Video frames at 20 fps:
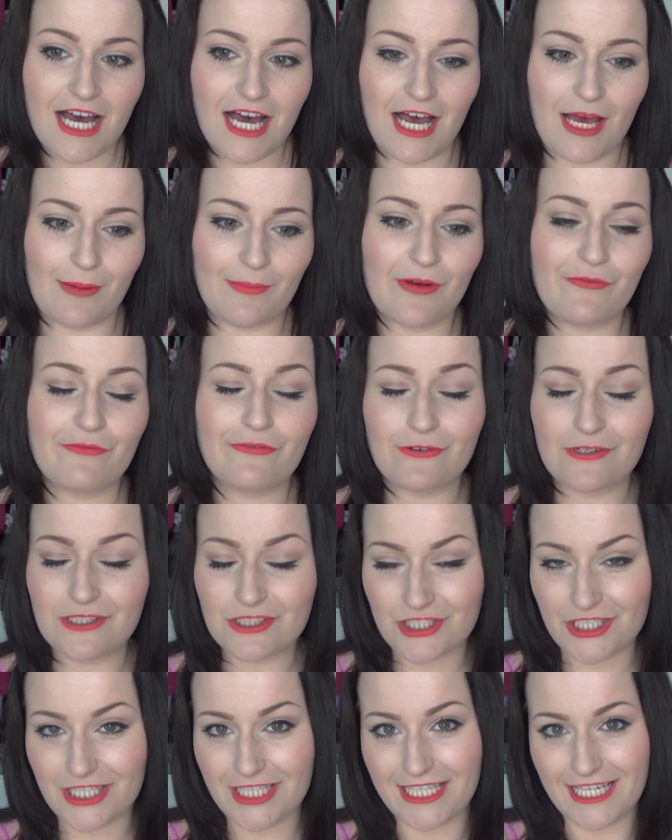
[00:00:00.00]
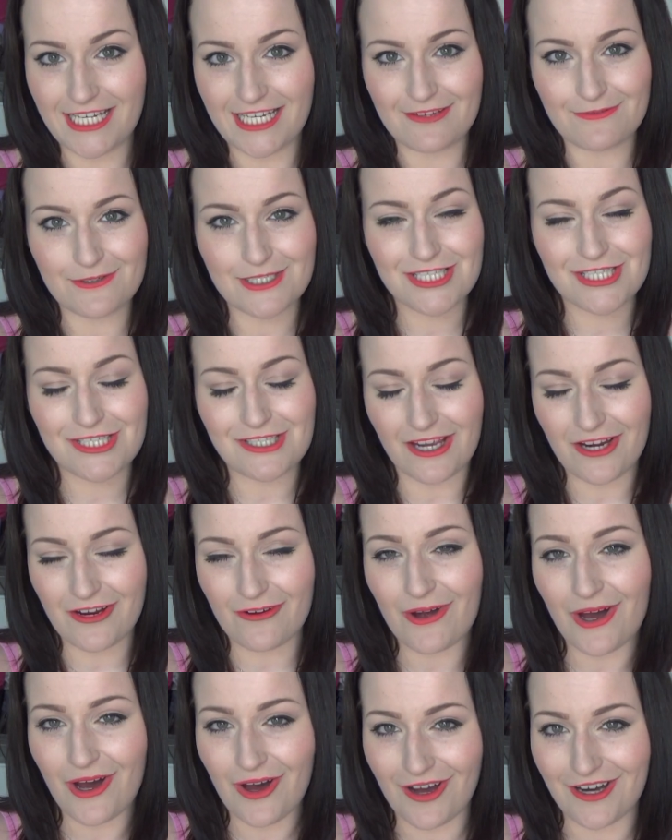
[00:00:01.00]
Unfortunately, it was
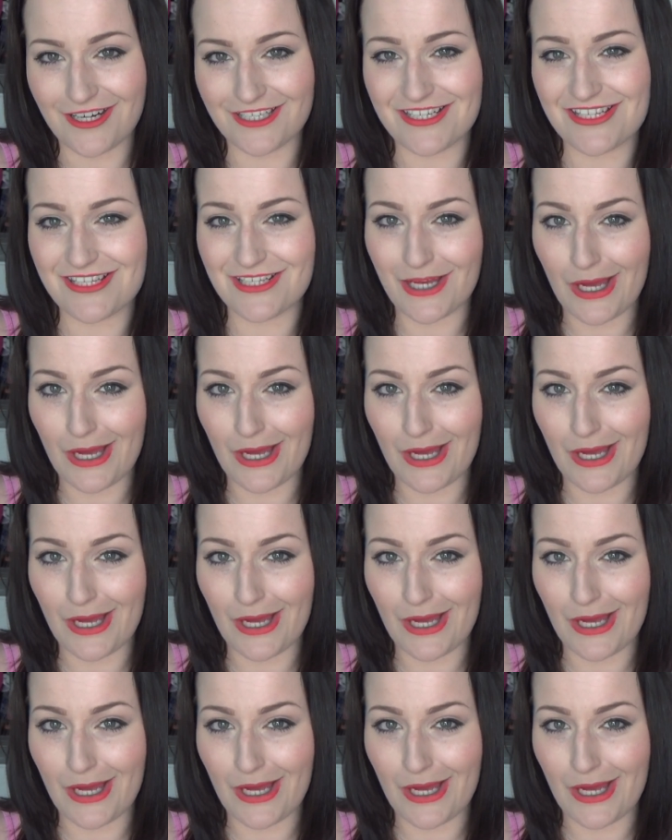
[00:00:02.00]
so hard